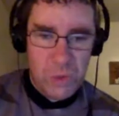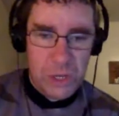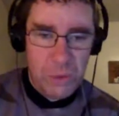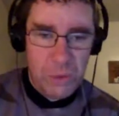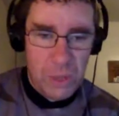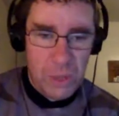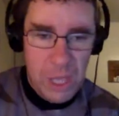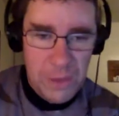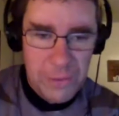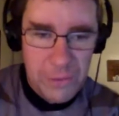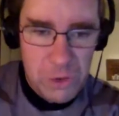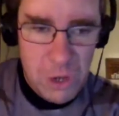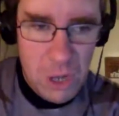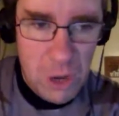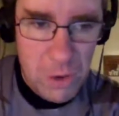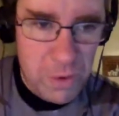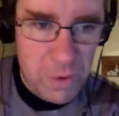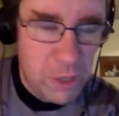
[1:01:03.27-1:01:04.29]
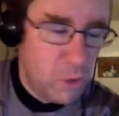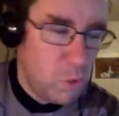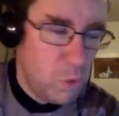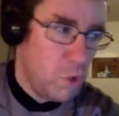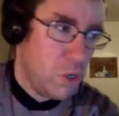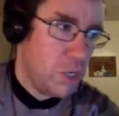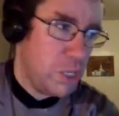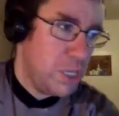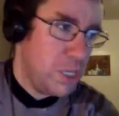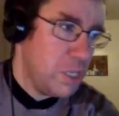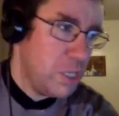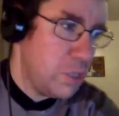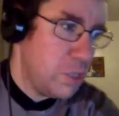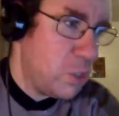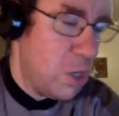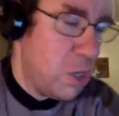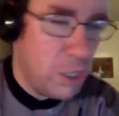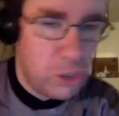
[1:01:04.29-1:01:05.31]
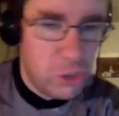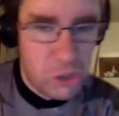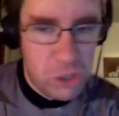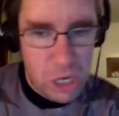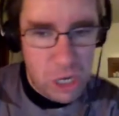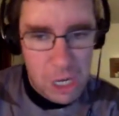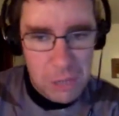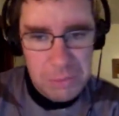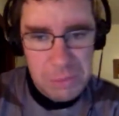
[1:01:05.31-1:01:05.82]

you love, you're not really working. It's not a job.